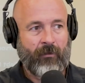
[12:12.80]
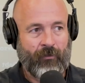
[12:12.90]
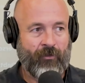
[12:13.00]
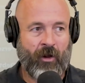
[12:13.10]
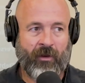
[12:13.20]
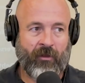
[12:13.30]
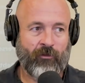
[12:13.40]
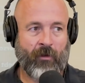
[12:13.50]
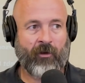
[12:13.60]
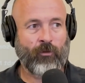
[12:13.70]
finding the
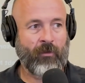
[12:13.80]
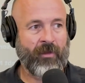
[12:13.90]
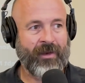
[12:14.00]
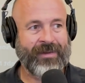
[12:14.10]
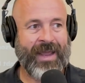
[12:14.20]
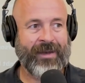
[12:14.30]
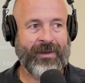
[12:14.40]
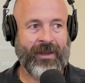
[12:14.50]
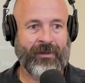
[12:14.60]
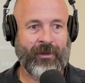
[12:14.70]
structure of their debt
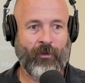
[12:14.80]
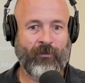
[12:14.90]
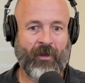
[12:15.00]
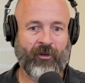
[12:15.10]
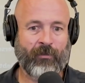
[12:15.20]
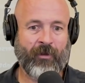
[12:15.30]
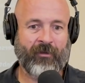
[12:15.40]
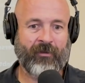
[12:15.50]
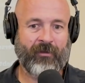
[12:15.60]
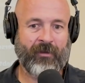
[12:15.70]
and their
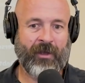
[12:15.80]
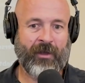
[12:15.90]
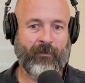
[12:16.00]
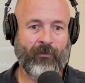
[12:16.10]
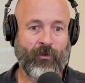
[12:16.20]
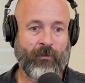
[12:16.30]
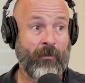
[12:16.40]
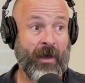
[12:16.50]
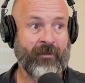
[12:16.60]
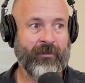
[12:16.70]
investments from the
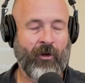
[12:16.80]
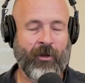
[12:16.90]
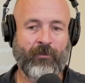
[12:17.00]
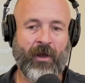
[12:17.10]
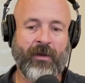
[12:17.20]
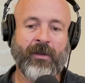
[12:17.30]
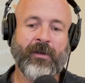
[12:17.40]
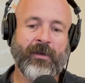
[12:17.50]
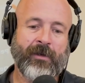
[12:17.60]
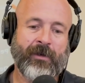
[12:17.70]
baseline. But
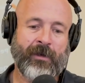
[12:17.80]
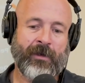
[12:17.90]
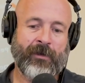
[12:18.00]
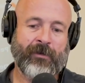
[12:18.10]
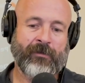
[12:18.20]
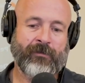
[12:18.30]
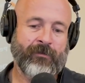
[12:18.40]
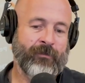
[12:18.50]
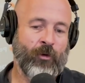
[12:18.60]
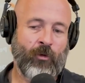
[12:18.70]

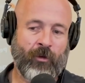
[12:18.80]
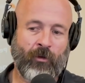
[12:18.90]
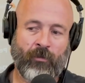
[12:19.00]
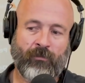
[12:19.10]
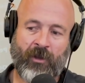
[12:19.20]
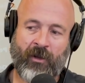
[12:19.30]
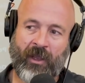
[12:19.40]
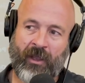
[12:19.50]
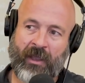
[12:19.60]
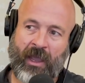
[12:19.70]
all in all, you've got to
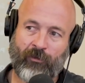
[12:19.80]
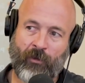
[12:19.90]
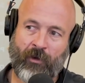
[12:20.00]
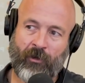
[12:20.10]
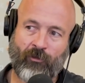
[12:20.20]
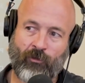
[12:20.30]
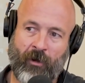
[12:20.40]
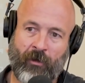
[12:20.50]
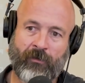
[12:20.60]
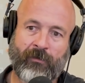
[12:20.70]
get your cash flow under
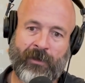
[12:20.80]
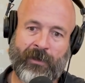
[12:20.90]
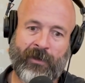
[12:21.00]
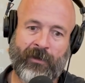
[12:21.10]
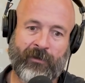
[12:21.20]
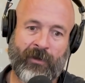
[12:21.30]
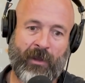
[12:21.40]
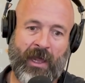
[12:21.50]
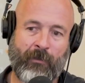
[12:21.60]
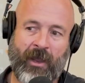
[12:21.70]
control to
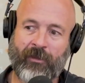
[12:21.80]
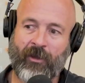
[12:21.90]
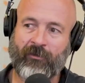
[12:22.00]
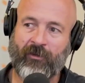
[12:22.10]
be able to make those